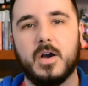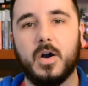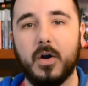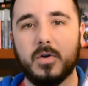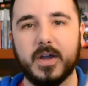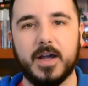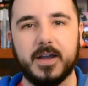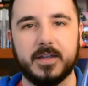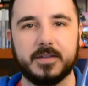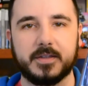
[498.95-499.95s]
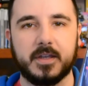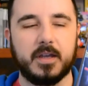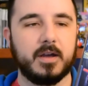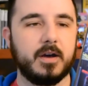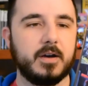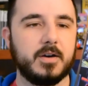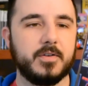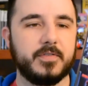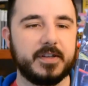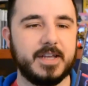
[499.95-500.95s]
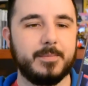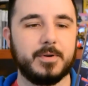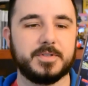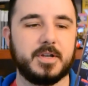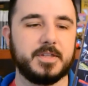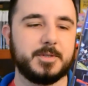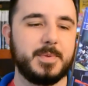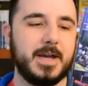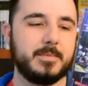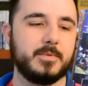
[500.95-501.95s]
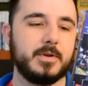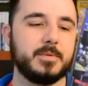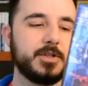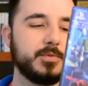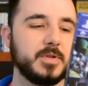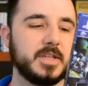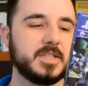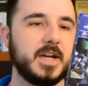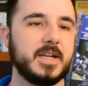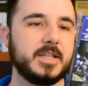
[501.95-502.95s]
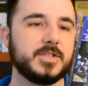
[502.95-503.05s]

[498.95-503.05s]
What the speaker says: all kinds of demos on this bad boy, which is really exciting.